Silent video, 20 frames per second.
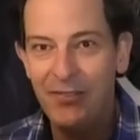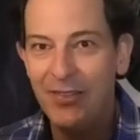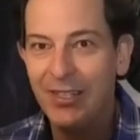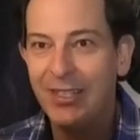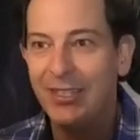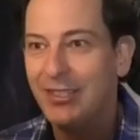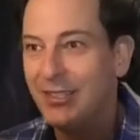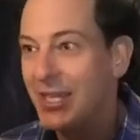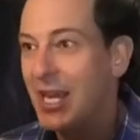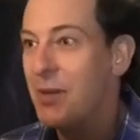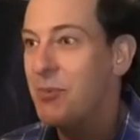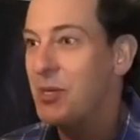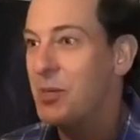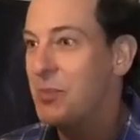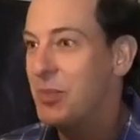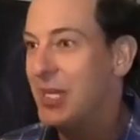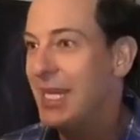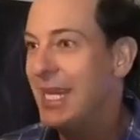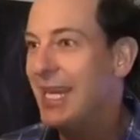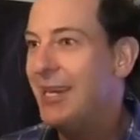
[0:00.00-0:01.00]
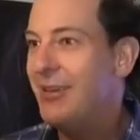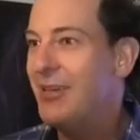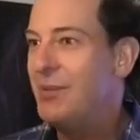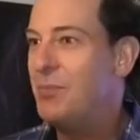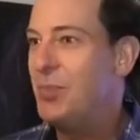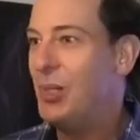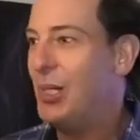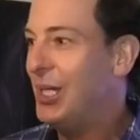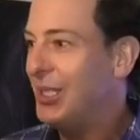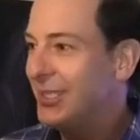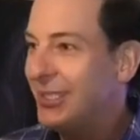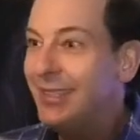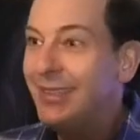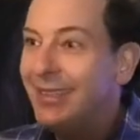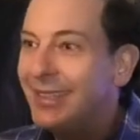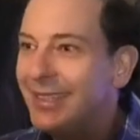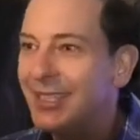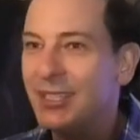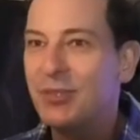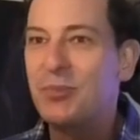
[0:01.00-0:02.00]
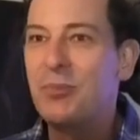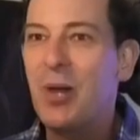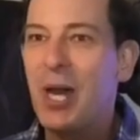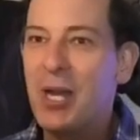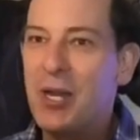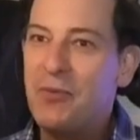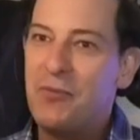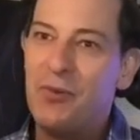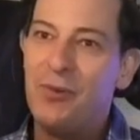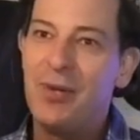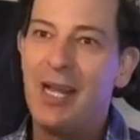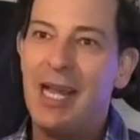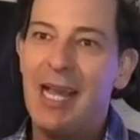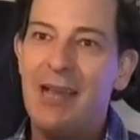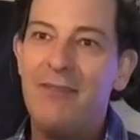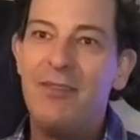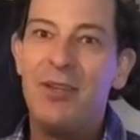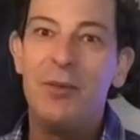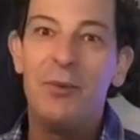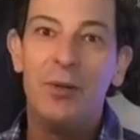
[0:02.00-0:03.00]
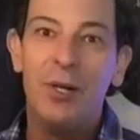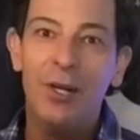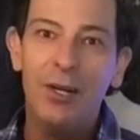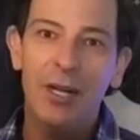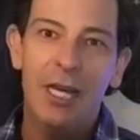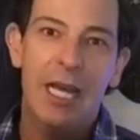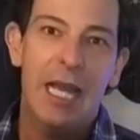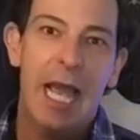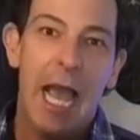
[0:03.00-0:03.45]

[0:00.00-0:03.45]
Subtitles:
that is able to be here in person, it's wonderful to have you all.